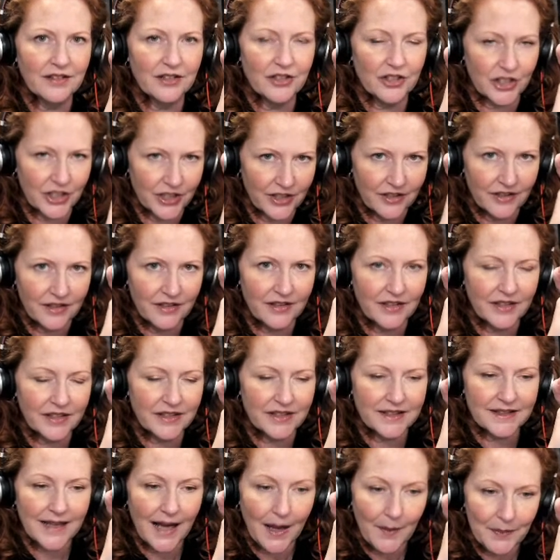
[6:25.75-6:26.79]
Gin. It's
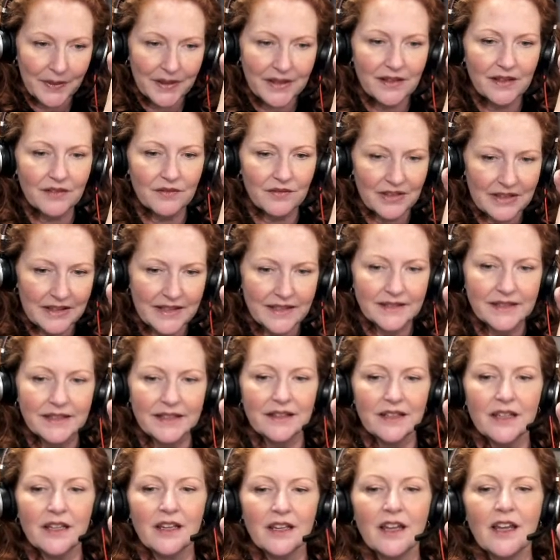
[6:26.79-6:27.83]
stopping and
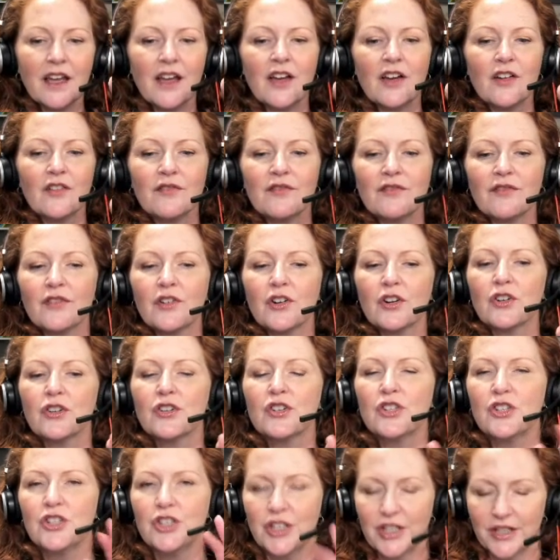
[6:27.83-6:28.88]
releasing it.
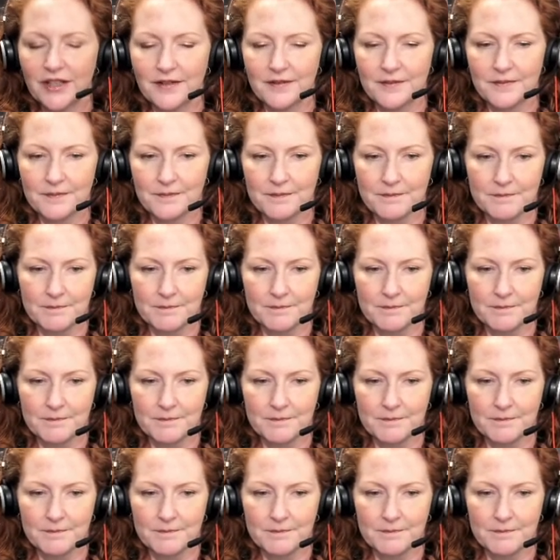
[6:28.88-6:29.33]
Virgin.